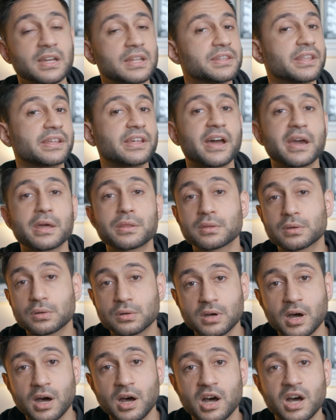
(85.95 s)
The guy's
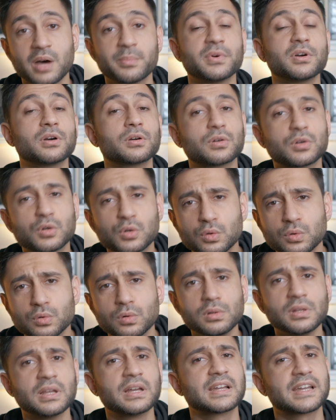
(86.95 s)
calm,
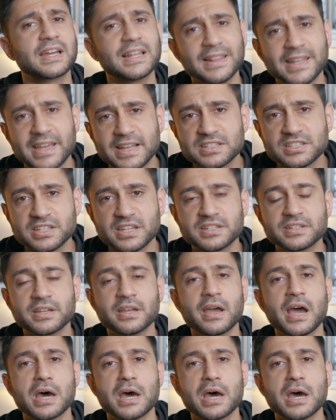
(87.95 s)
cool, collected,